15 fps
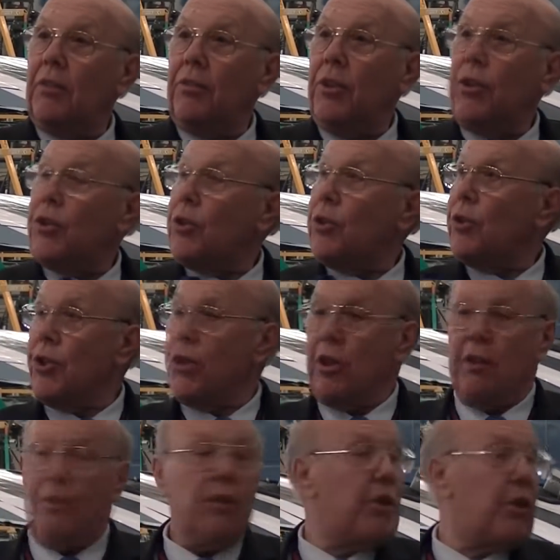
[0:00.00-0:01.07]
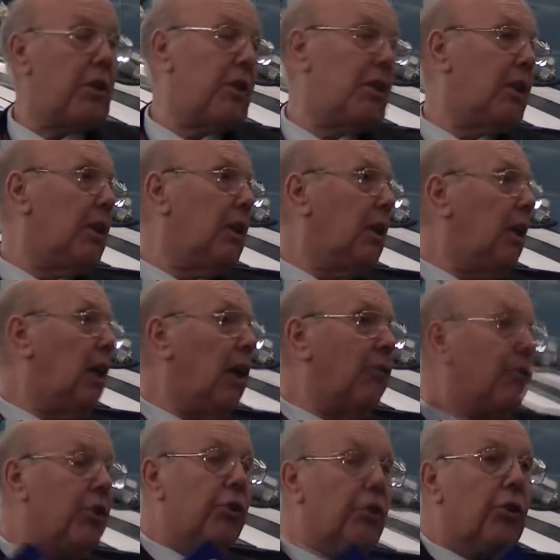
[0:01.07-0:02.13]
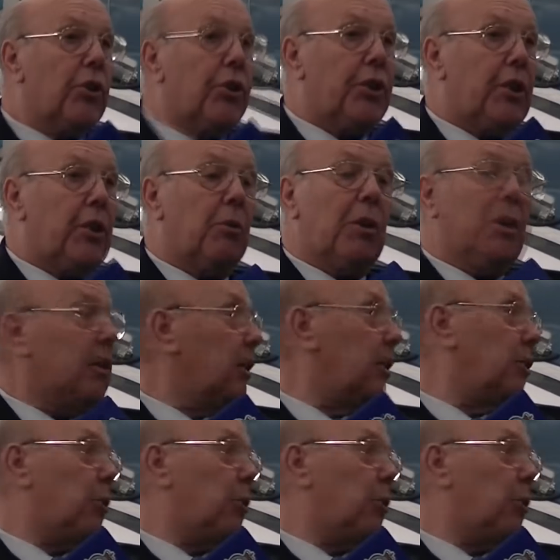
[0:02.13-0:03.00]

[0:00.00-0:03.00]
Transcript: First saw service over the North Sea when the